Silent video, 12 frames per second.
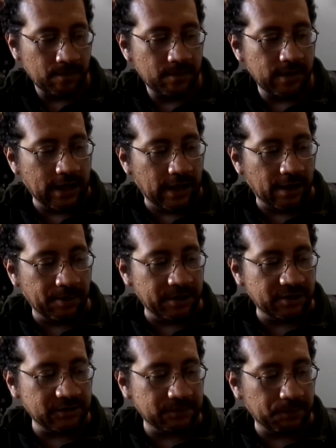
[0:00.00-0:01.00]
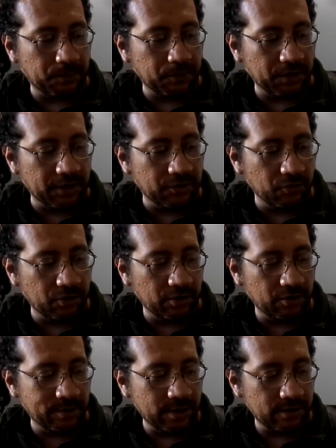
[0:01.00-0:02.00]
Now let me just play through it a
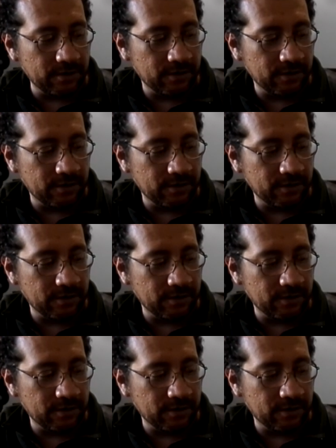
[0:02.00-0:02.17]
little bit.